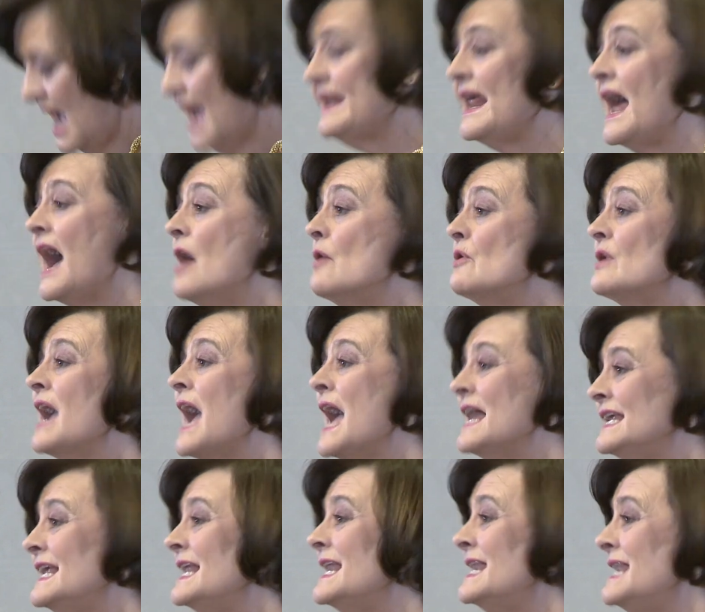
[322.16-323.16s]
And how
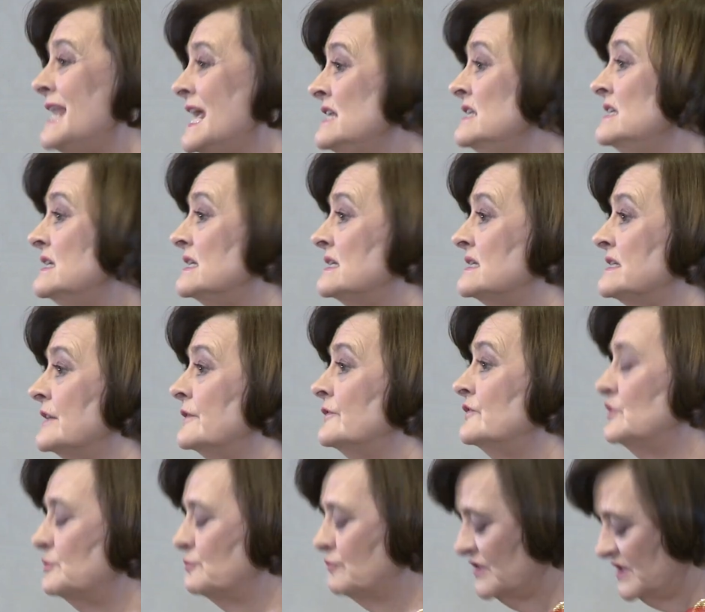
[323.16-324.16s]
can it lend
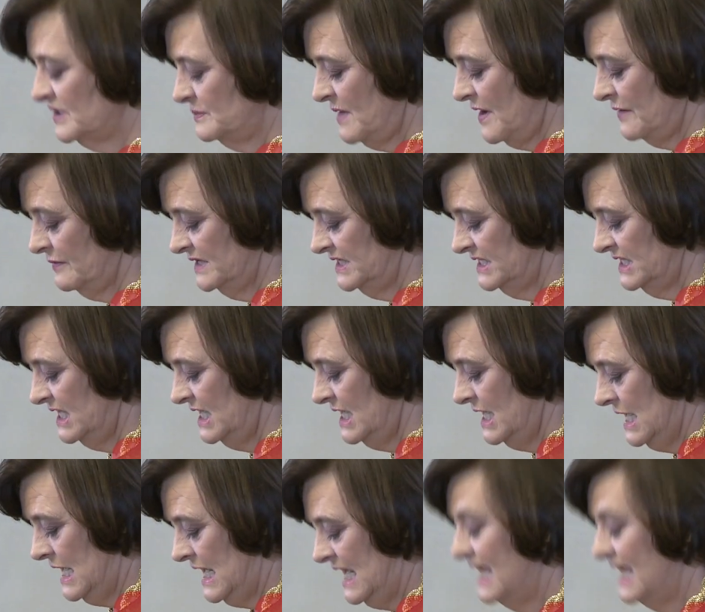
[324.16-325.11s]
itself to prosperity